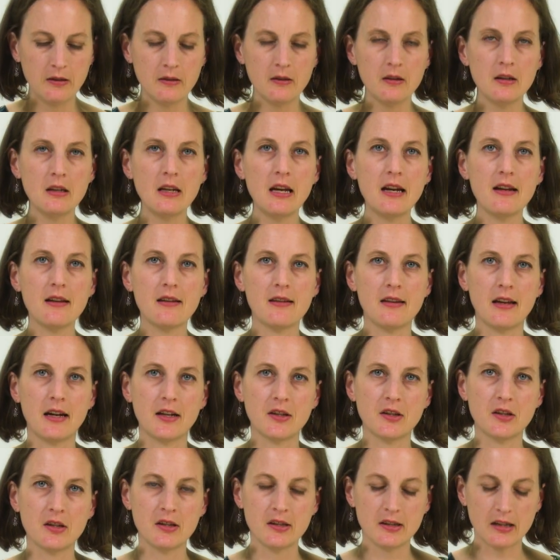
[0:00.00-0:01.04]
The next
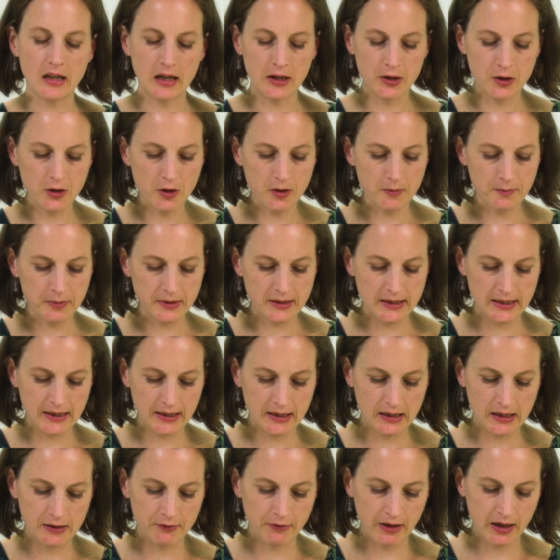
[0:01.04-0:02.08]
sections are not
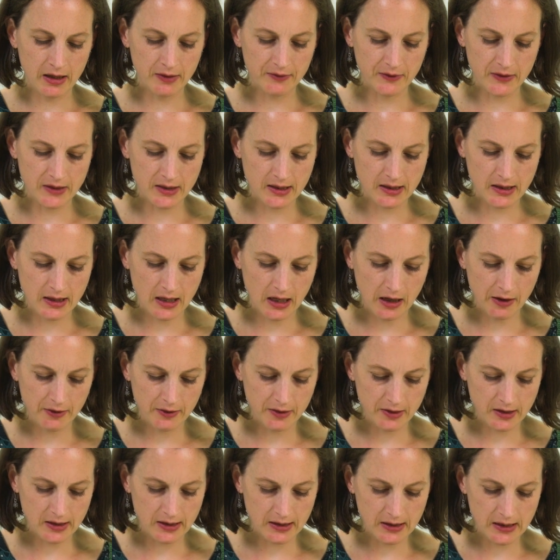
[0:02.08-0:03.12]
particularly relevant to the
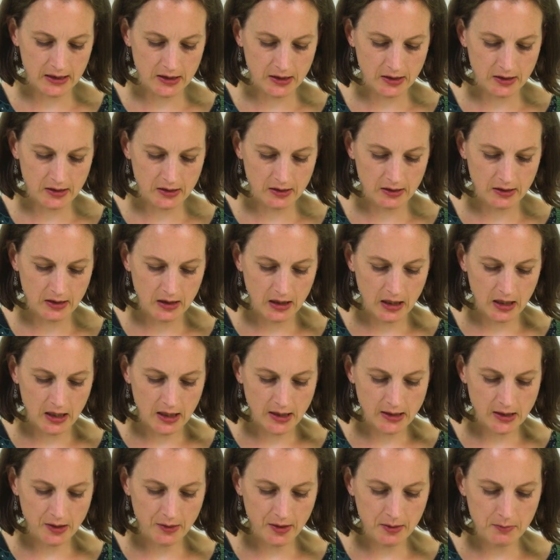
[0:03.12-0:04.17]
current condition,
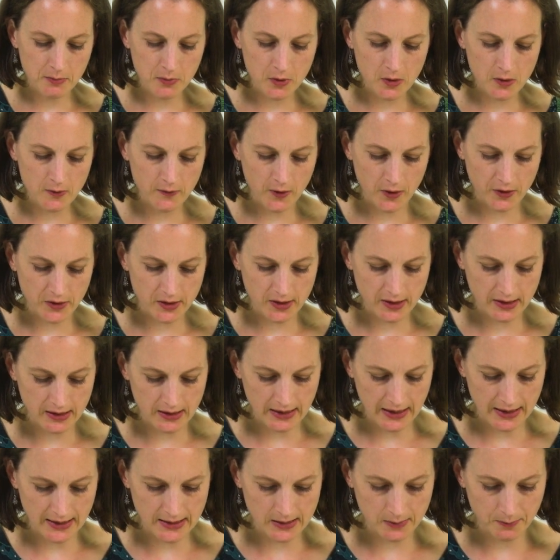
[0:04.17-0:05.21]
so I move on to the
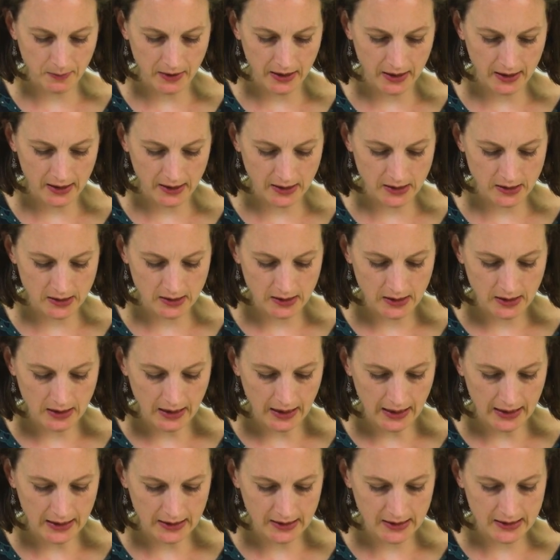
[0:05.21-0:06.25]
next page
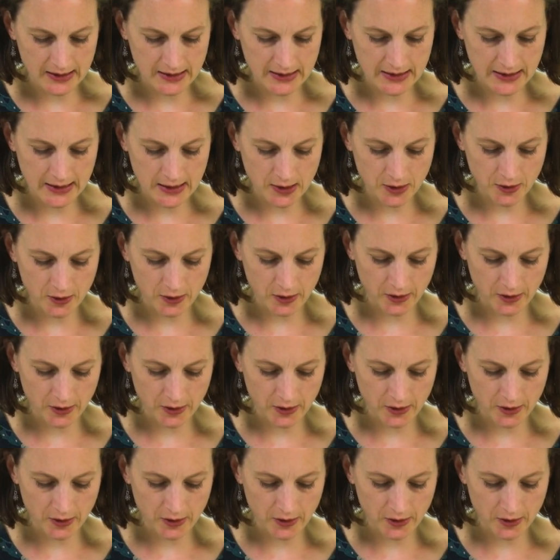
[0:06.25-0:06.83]
and continue